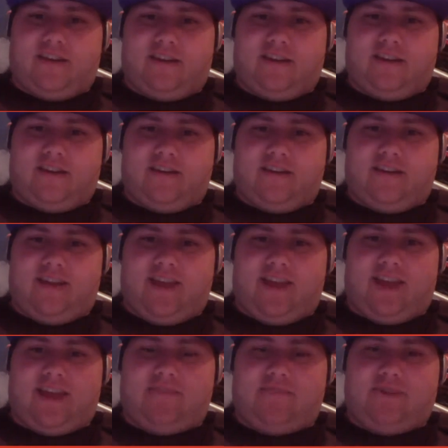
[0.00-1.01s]
And
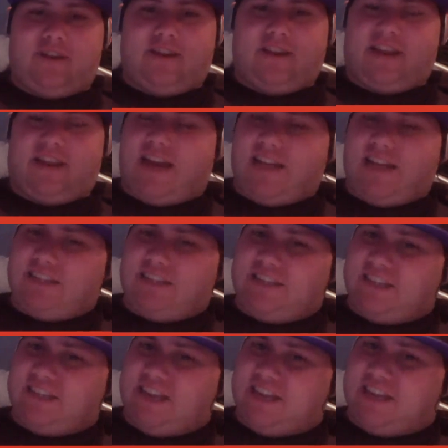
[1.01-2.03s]
one of the lines he
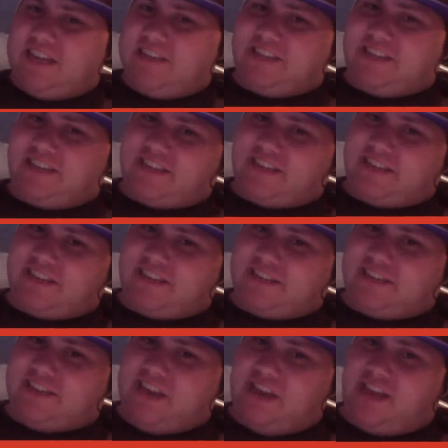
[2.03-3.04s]
says is, "Can you
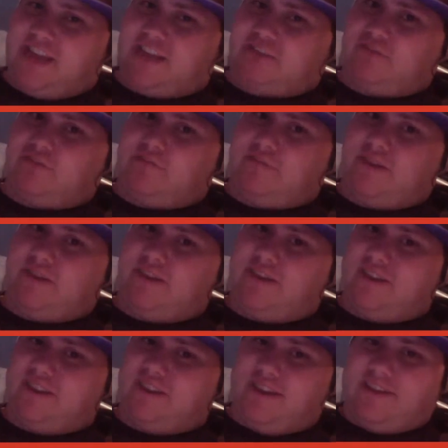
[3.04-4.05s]
guess what
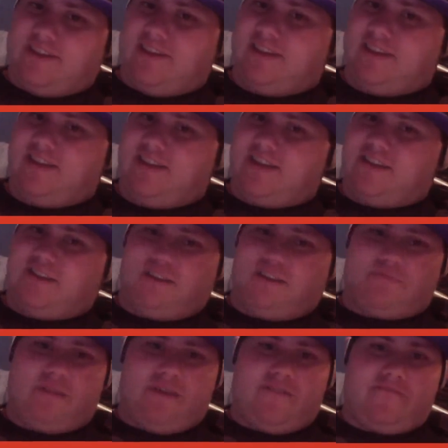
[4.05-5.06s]
does my
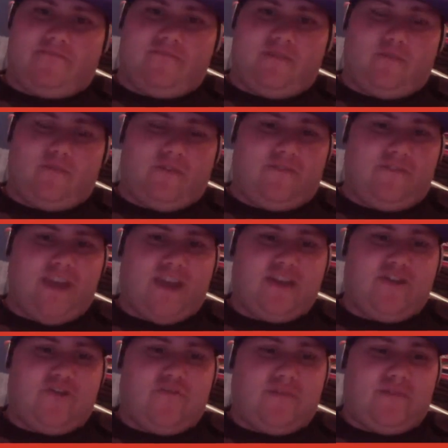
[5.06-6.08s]
number one fan know what
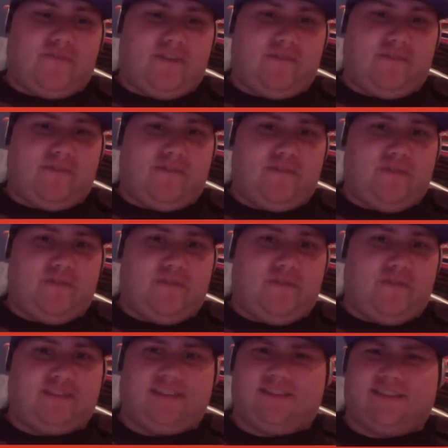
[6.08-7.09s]
my favorite food is?"
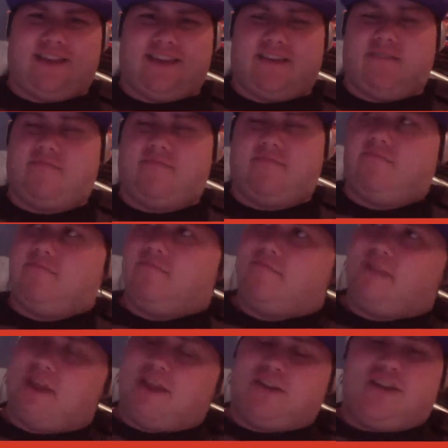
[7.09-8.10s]
It's like,
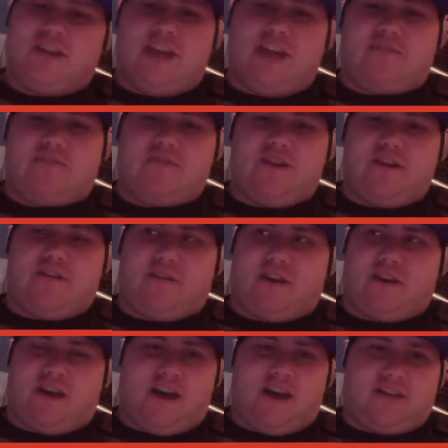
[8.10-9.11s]
gee, I don't know.
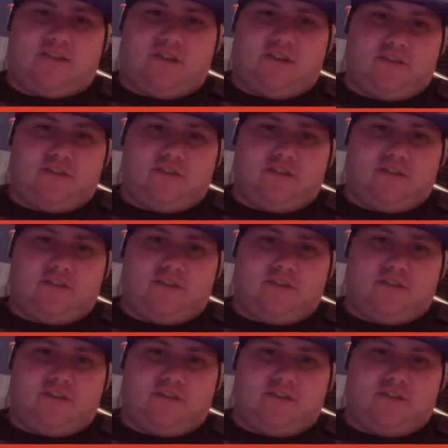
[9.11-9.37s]
Hot dogs?